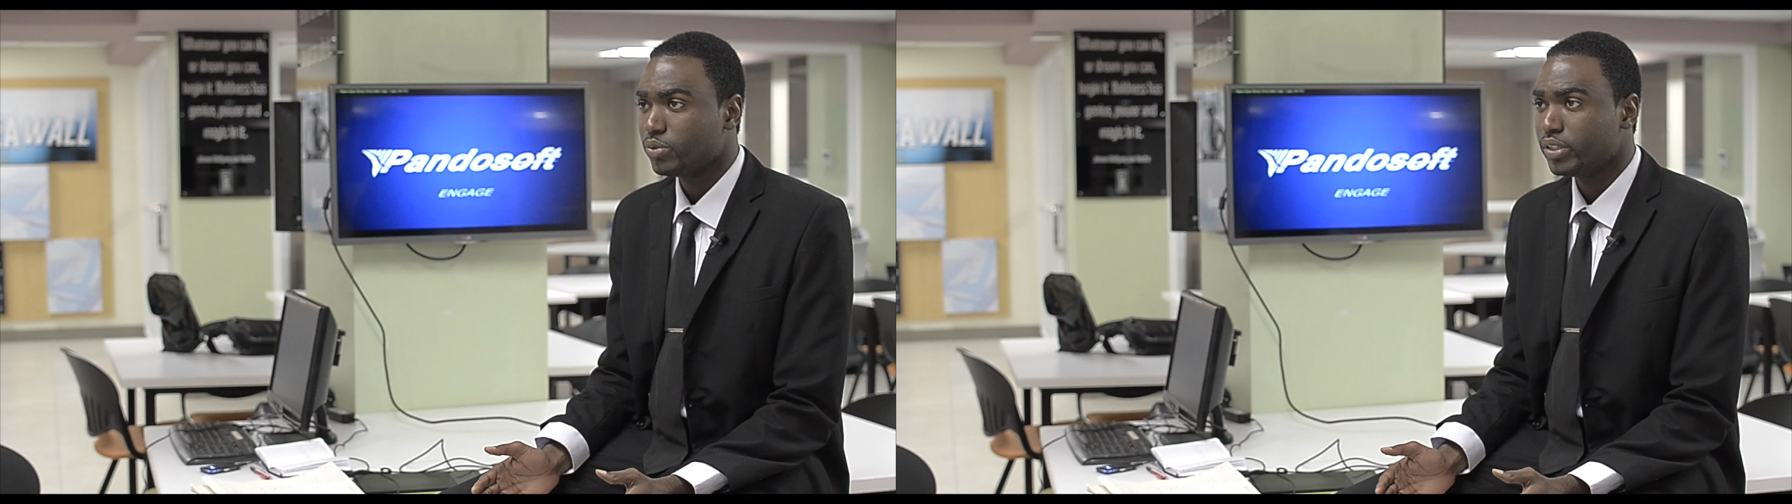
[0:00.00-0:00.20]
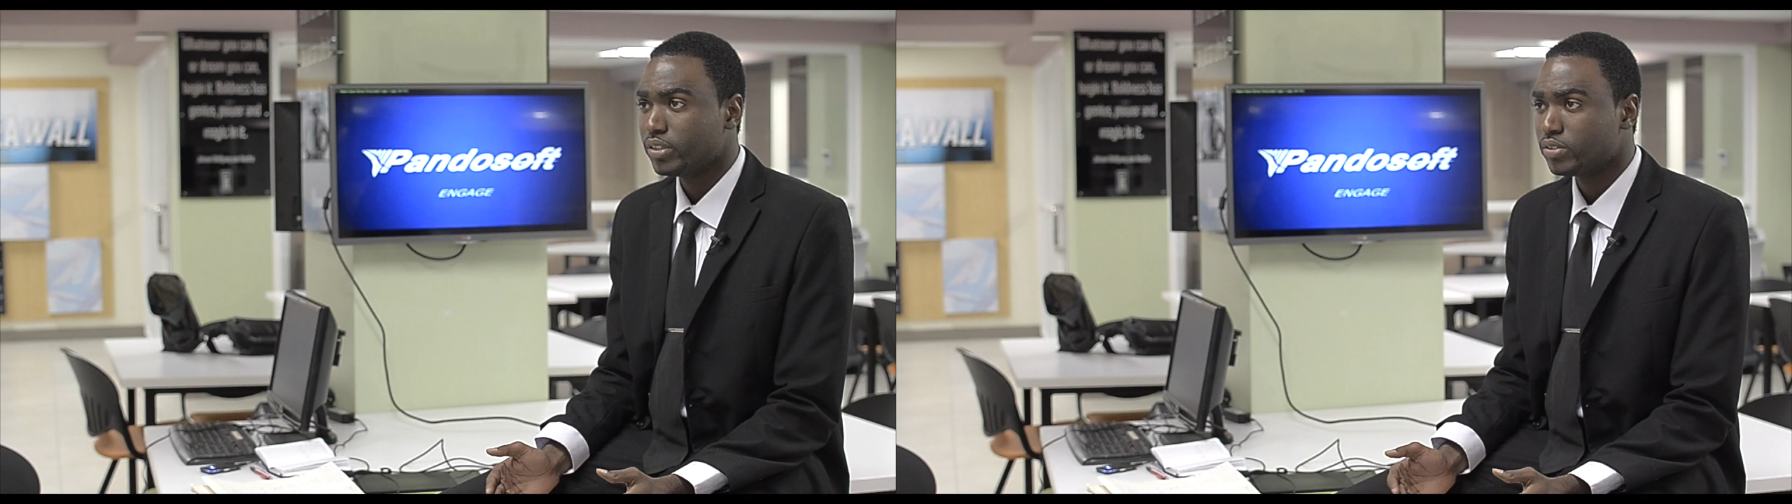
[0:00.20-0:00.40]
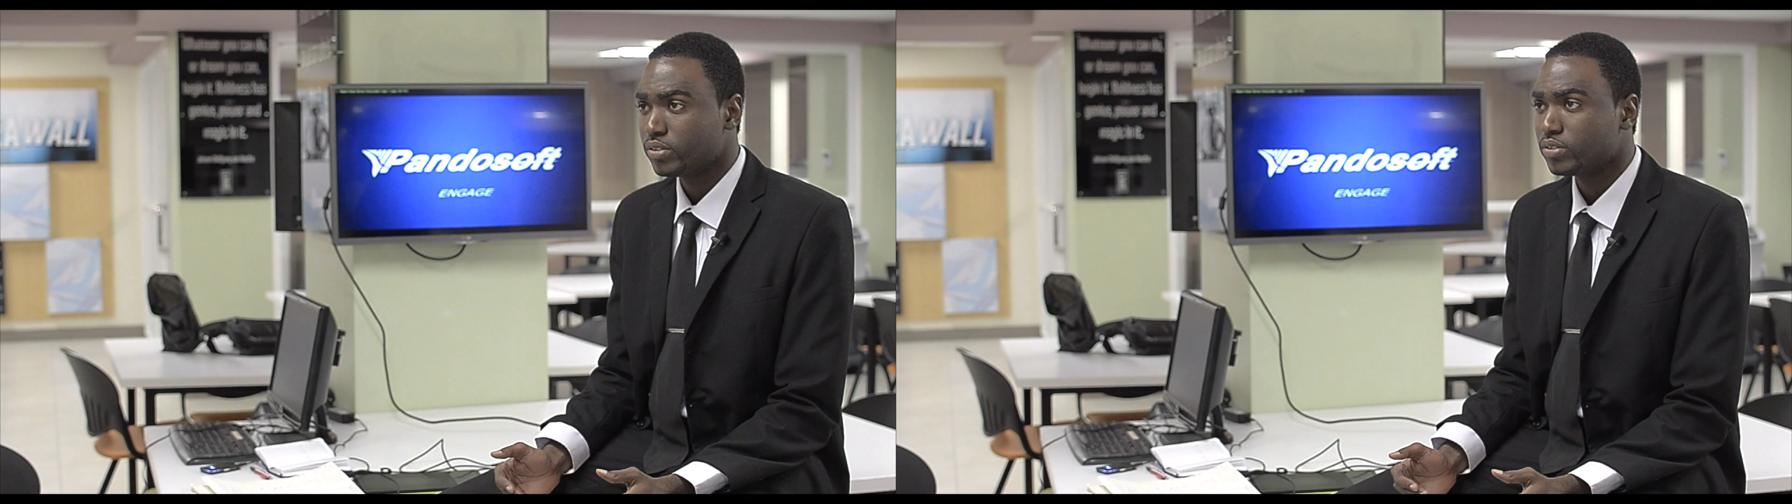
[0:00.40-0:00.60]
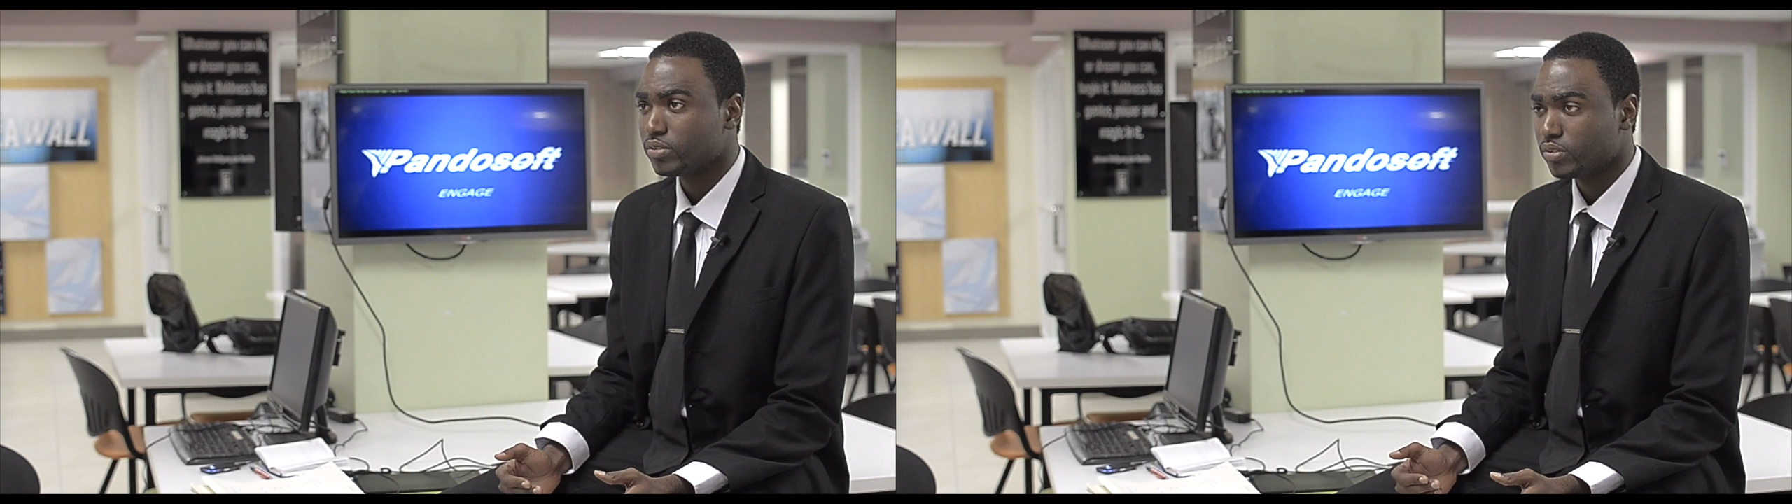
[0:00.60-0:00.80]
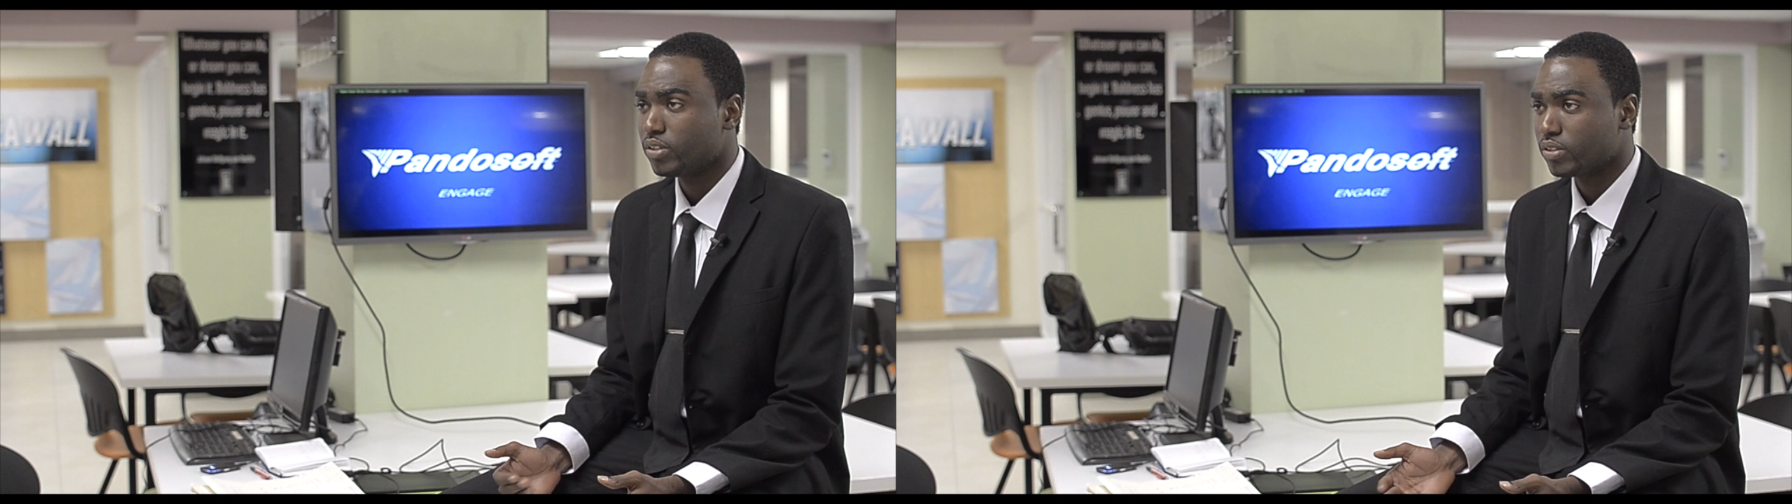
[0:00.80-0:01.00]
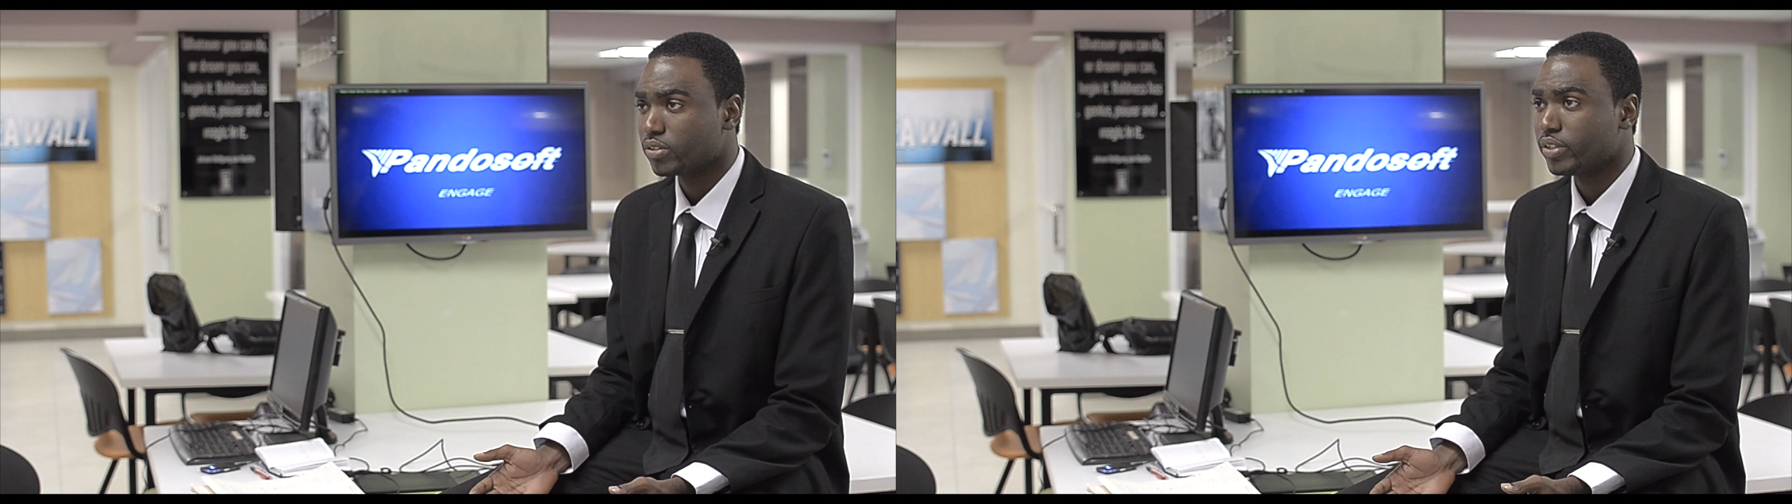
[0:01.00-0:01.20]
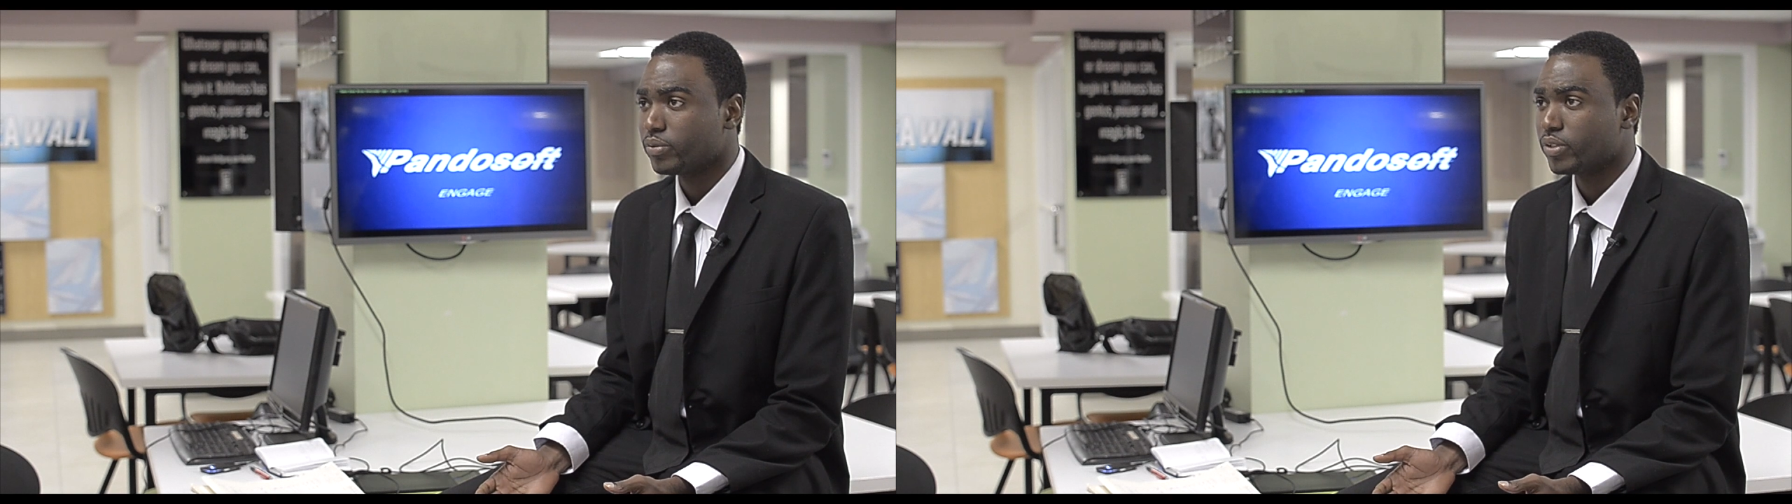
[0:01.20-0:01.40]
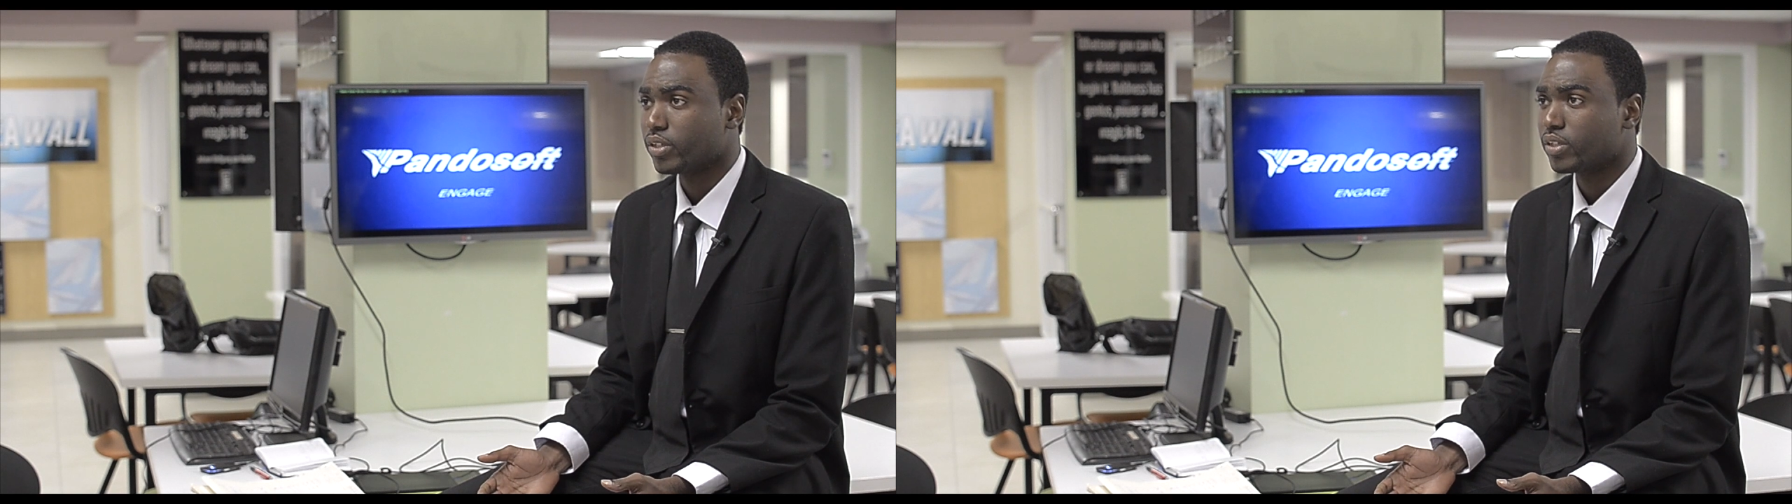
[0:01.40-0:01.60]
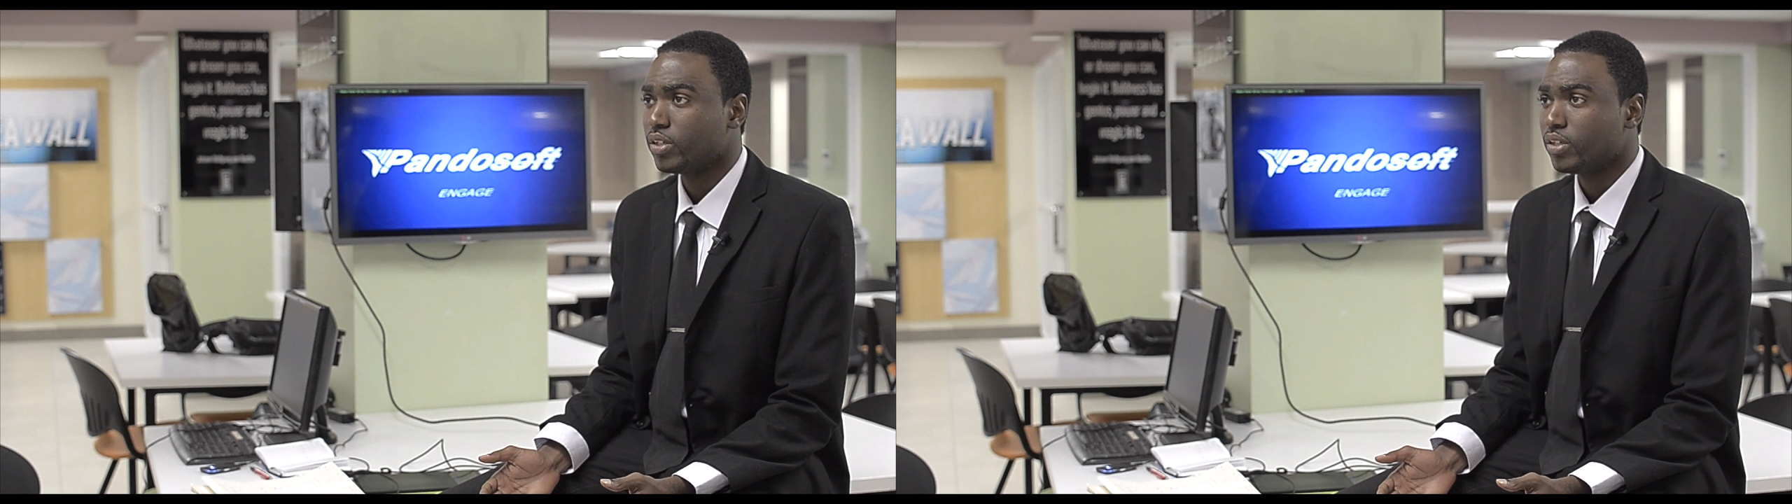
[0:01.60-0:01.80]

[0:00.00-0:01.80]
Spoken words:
doing great work